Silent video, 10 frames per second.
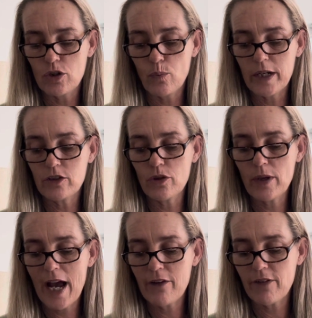We
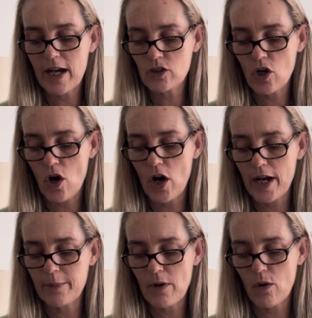do have a
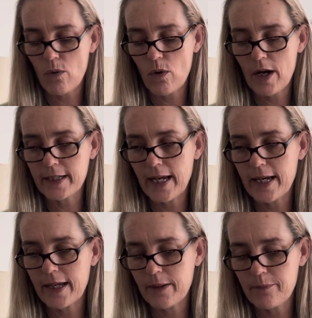time,
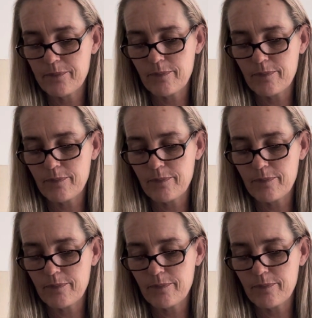yeah.